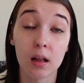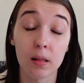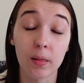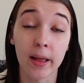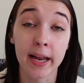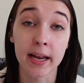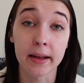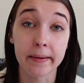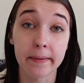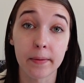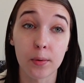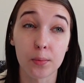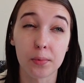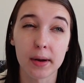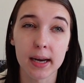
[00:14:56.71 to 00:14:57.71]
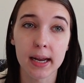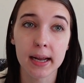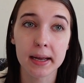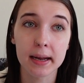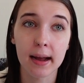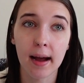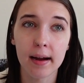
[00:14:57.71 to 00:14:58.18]
Like, reading
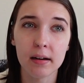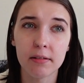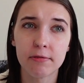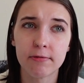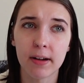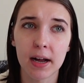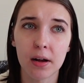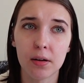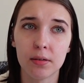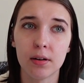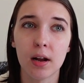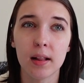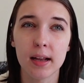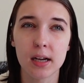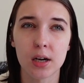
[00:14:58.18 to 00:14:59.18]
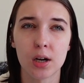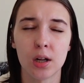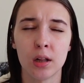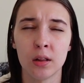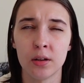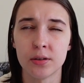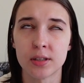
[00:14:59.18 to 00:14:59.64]
it kind of felt not like
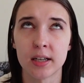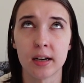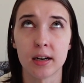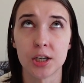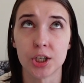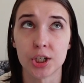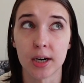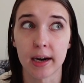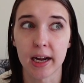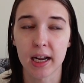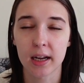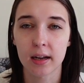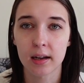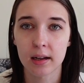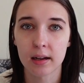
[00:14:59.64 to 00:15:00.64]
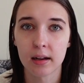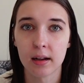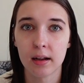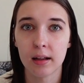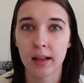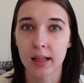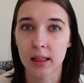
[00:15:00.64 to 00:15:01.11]
hallucinogenic,
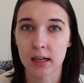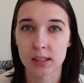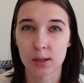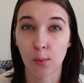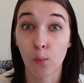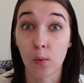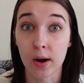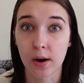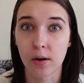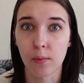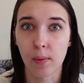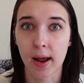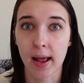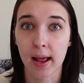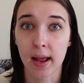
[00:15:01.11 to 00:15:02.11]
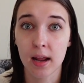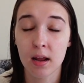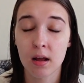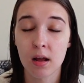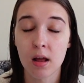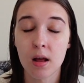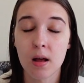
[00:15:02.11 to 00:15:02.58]
like that's a weird way,
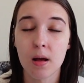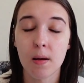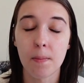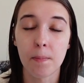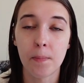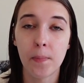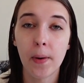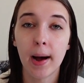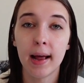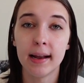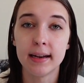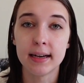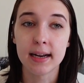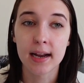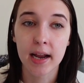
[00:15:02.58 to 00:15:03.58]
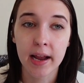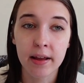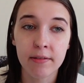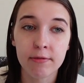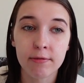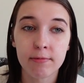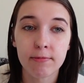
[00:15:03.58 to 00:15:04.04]
but
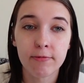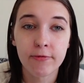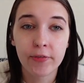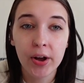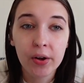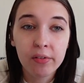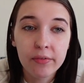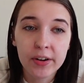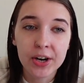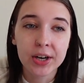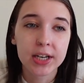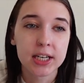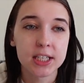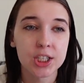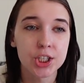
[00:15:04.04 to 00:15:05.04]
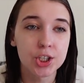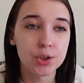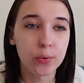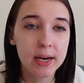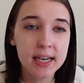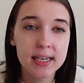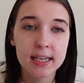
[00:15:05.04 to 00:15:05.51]
it felt very
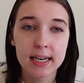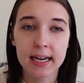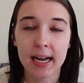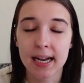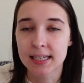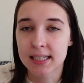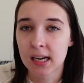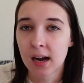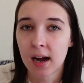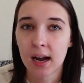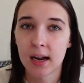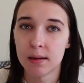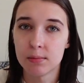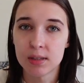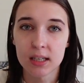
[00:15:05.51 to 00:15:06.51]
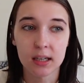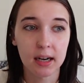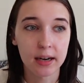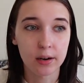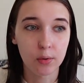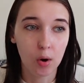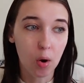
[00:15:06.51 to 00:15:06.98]
disjointed-y times, and
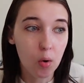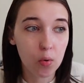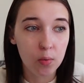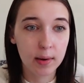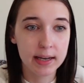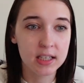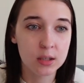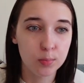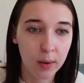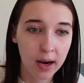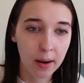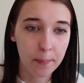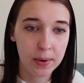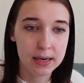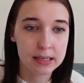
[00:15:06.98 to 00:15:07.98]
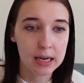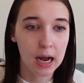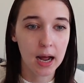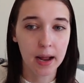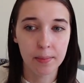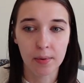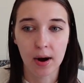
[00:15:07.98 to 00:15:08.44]
like, oh, we sped up in
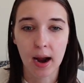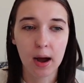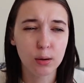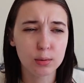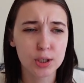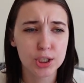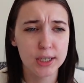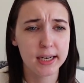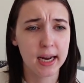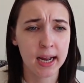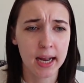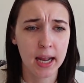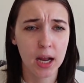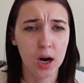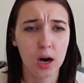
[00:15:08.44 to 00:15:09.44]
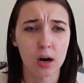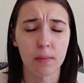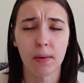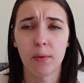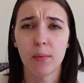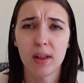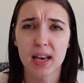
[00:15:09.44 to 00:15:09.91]
time, or how did she get here
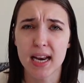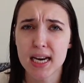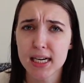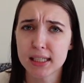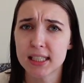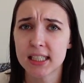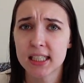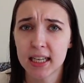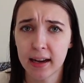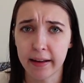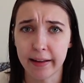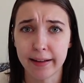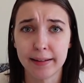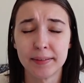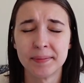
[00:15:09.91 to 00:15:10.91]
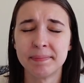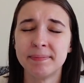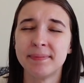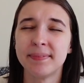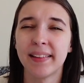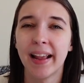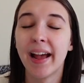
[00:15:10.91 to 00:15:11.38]
but we didn't see.
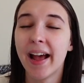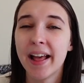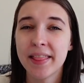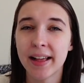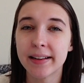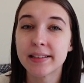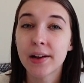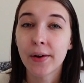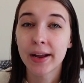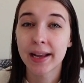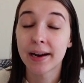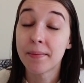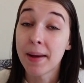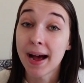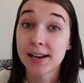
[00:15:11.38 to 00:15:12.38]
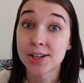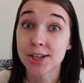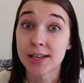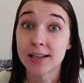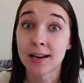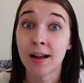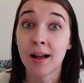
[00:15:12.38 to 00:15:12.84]
And that's how I can
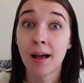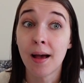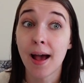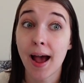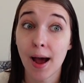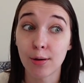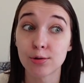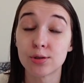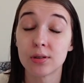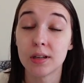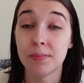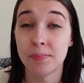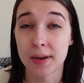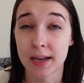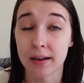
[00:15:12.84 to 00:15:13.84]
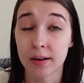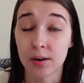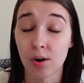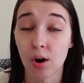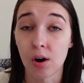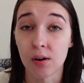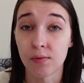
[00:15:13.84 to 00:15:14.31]
imagine actually being in
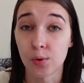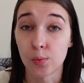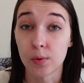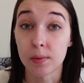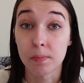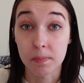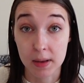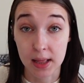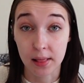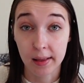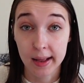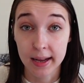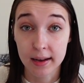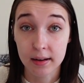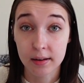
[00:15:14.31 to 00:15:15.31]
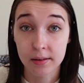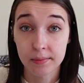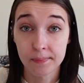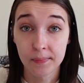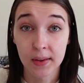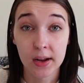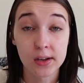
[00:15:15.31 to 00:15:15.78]
Carnival would be like.
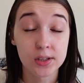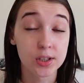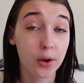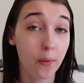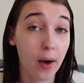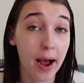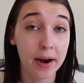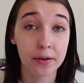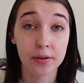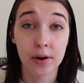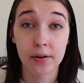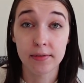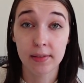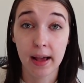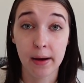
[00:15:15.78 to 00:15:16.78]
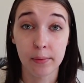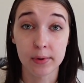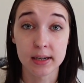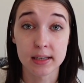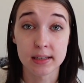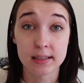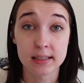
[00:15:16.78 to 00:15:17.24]
So I don't know if that
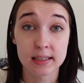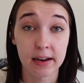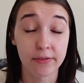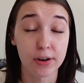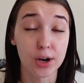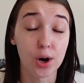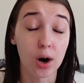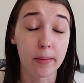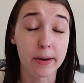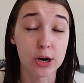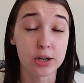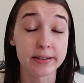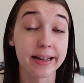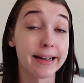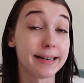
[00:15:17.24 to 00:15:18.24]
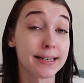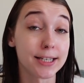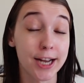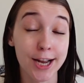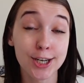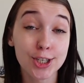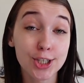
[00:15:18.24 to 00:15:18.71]
was Stephanie Garber's
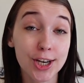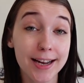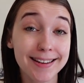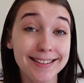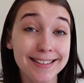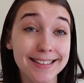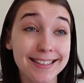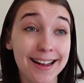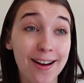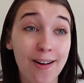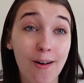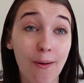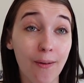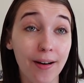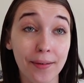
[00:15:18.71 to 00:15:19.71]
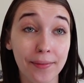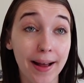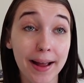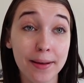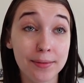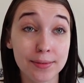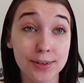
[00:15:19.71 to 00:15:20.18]
intentions or if
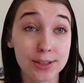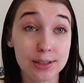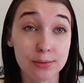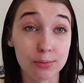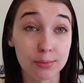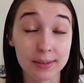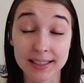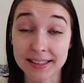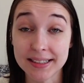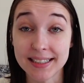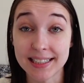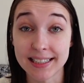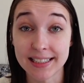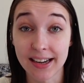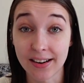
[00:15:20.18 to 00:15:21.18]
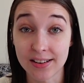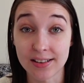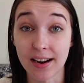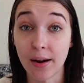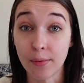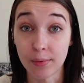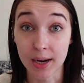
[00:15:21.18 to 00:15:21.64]
I just really sucked
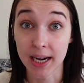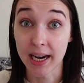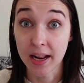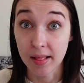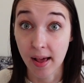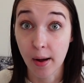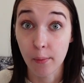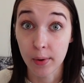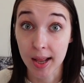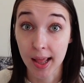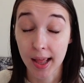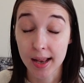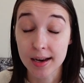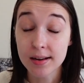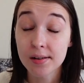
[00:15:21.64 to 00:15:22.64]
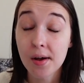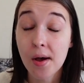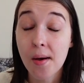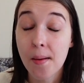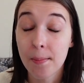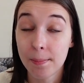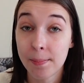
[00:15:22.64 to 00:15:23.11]
at reading that weekend,
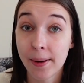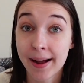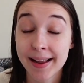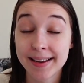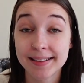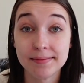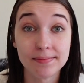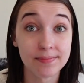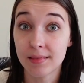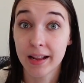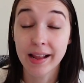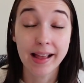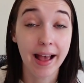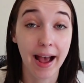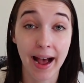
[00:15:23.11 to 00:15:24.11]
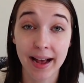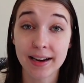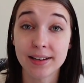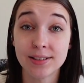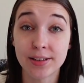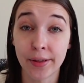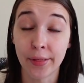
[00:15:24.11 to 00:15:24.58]
but it
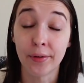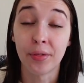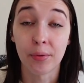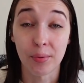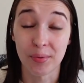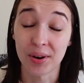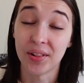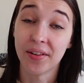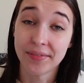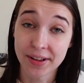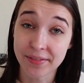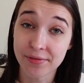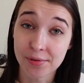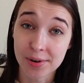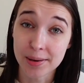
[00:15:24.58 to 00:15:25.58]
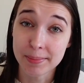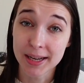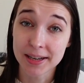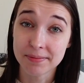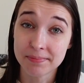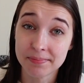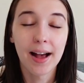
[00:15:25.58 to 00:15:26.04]
added to the thrill of it for me.